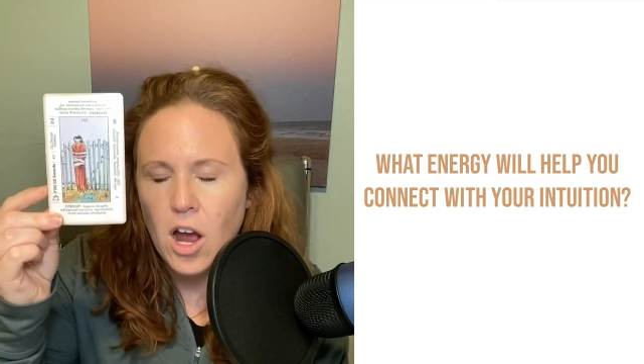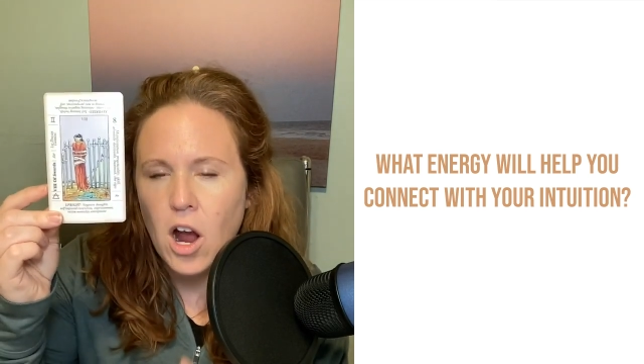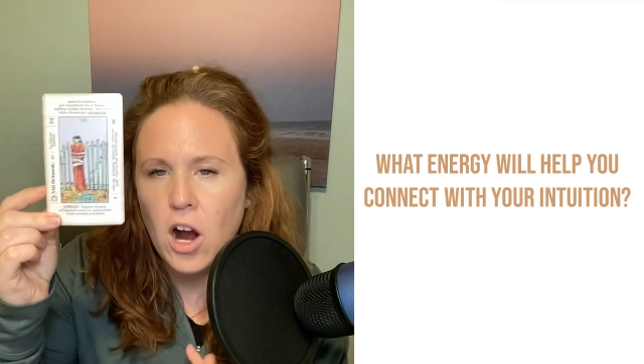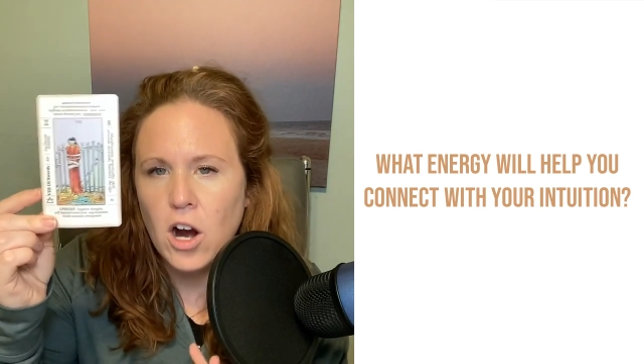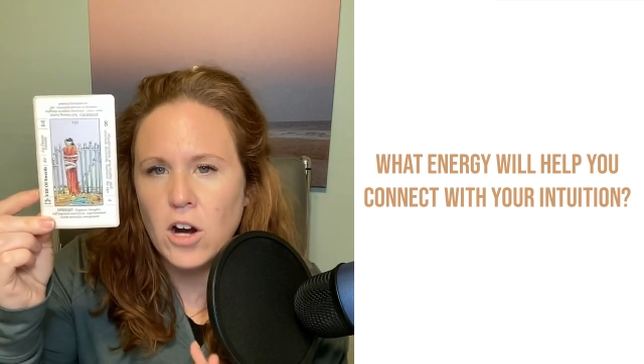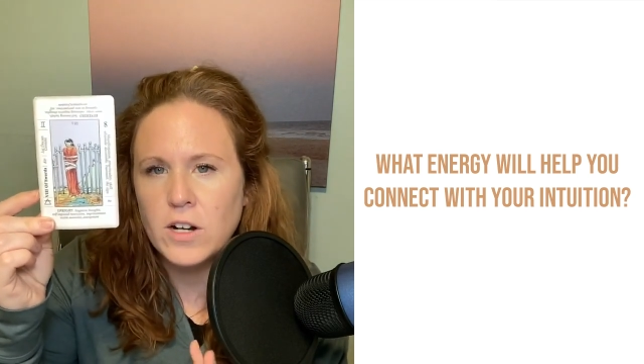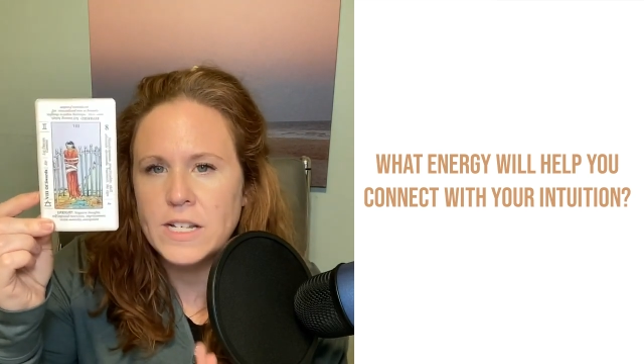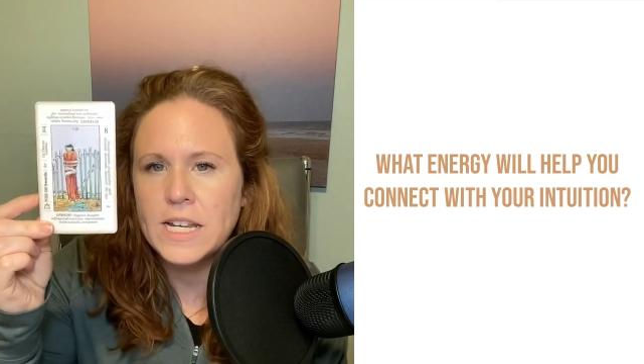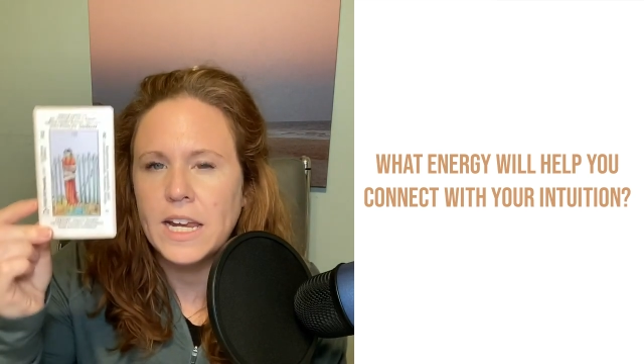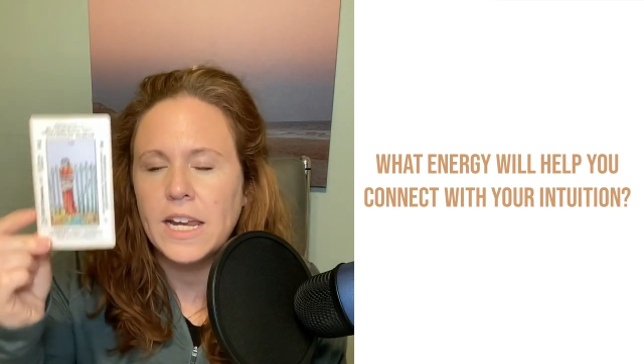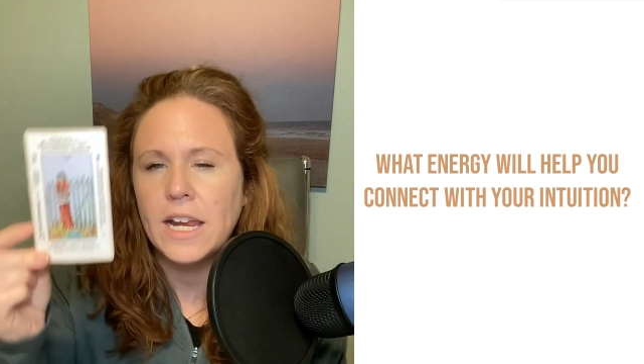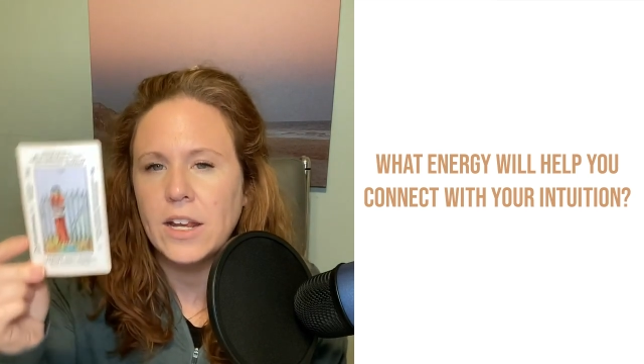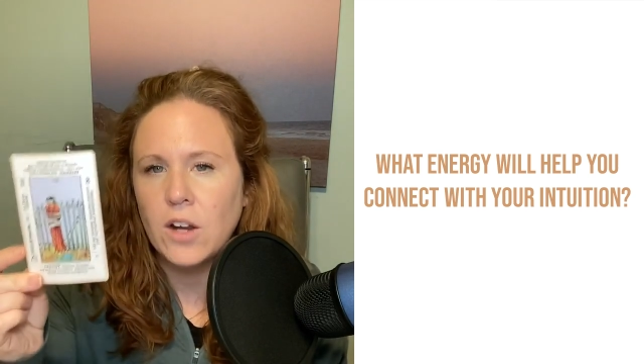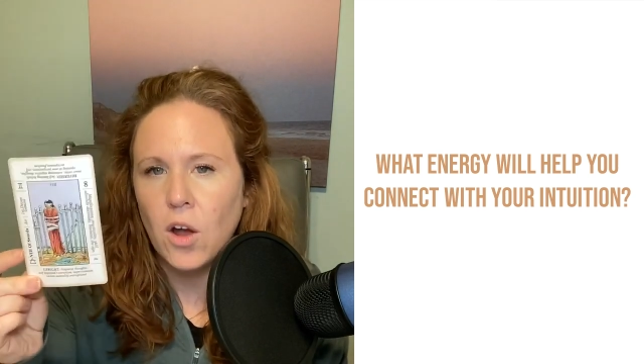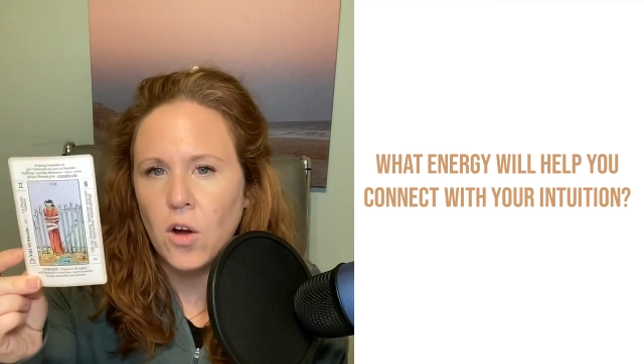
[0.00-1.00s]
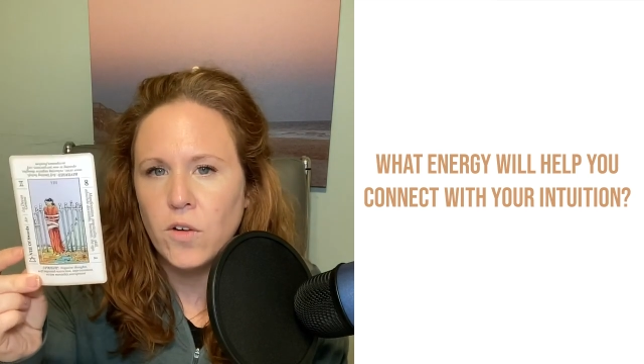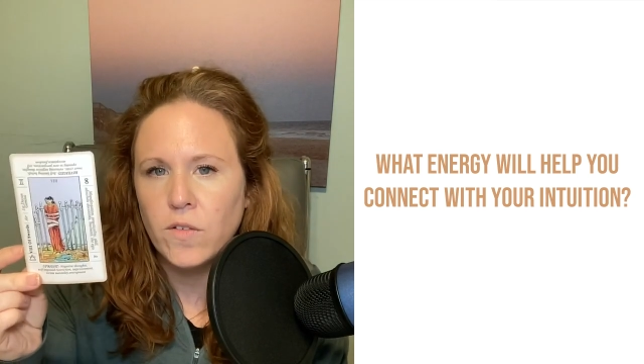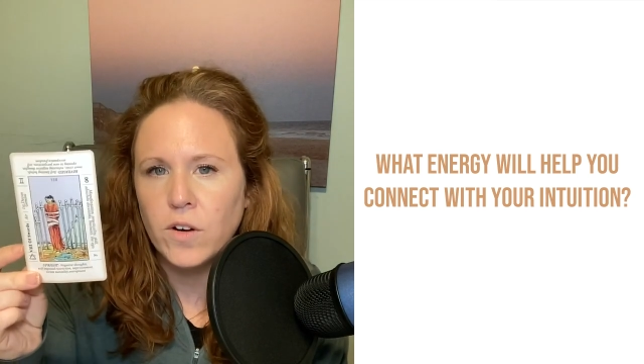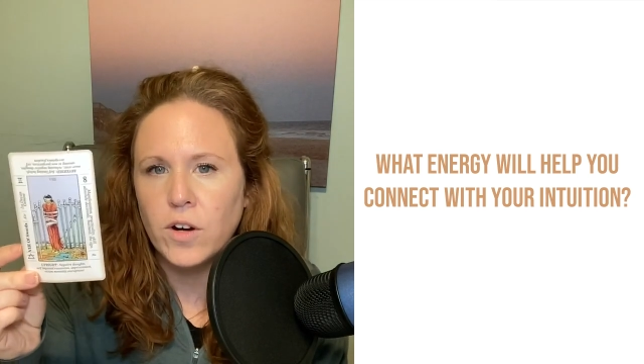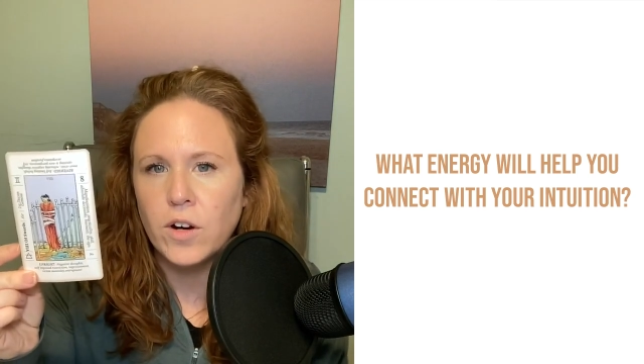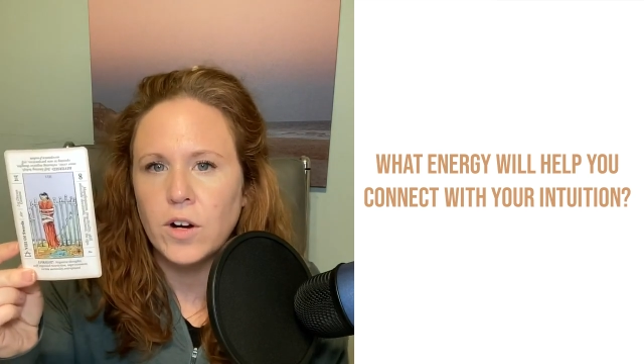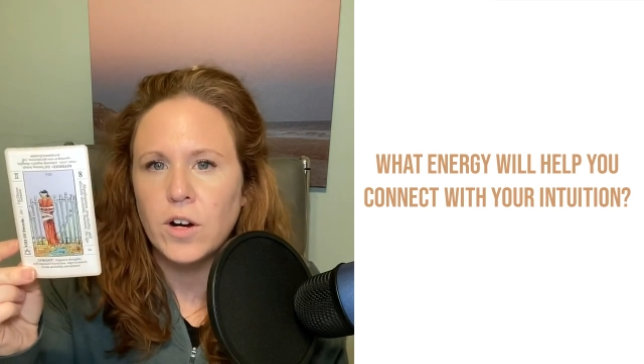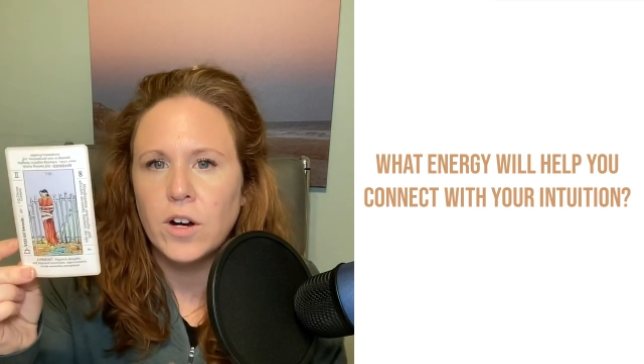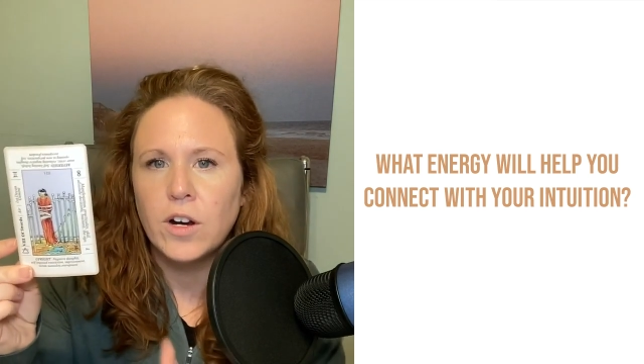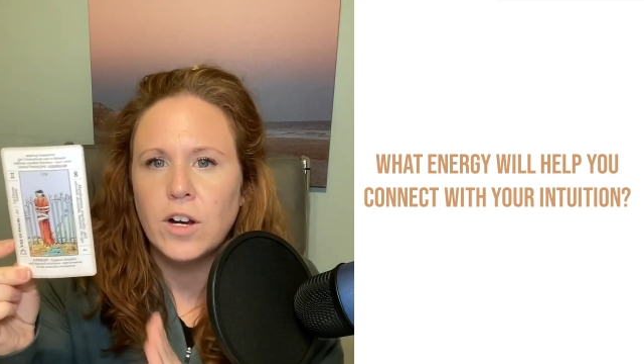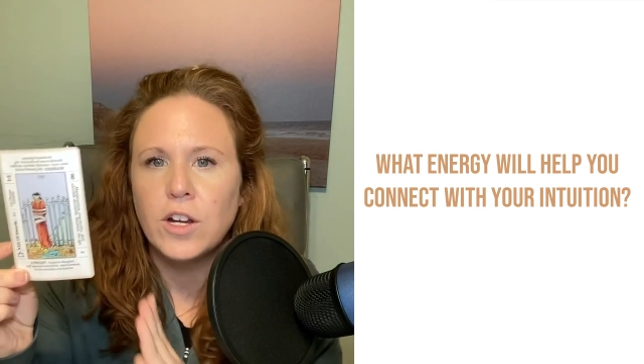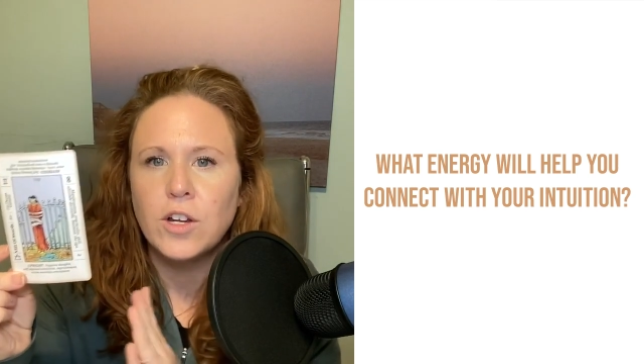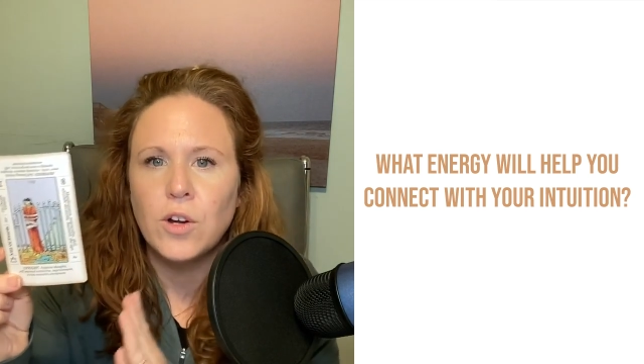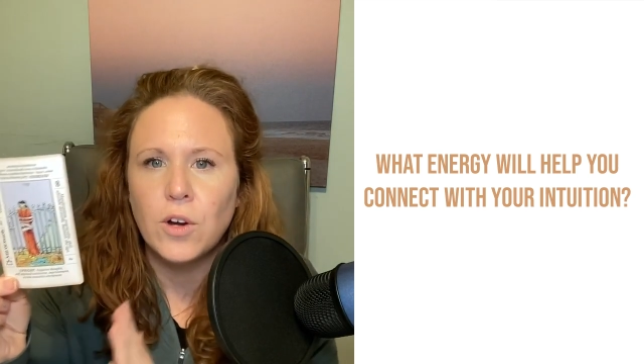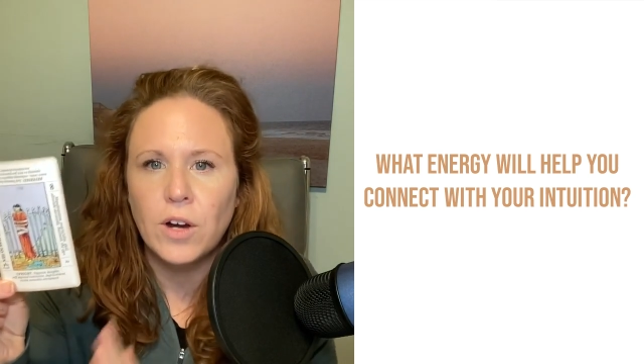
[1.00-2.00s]
are taking over
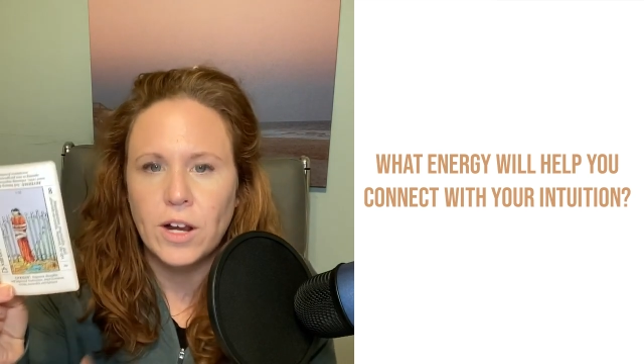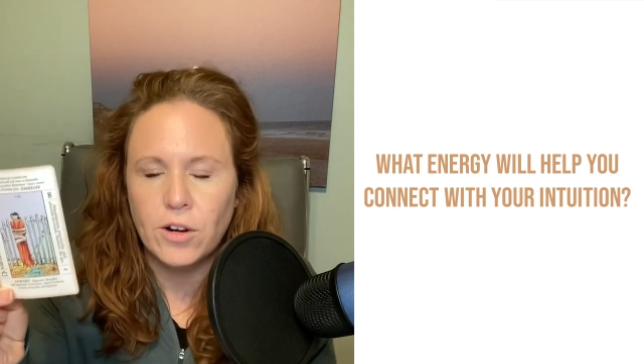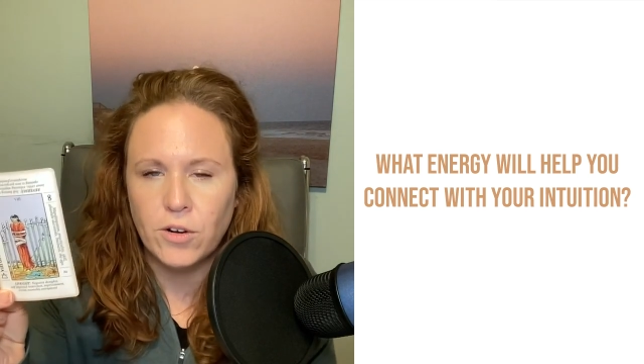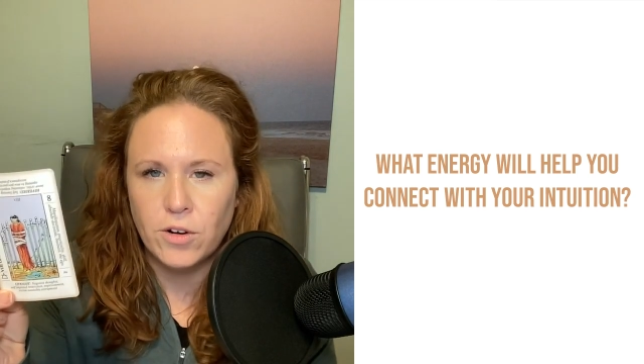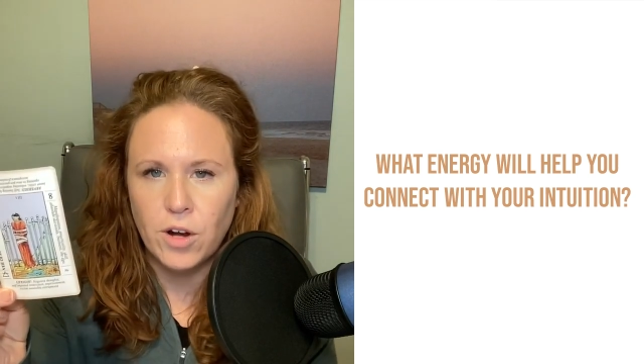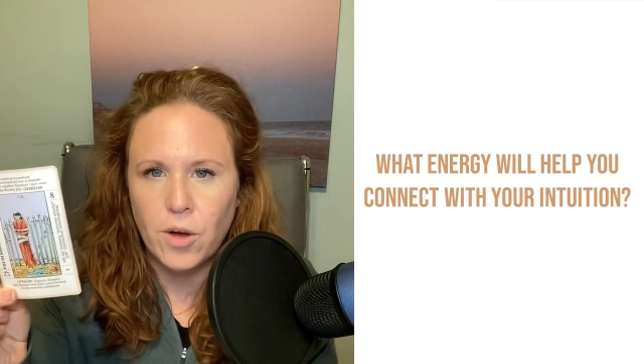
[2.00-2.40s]
your inner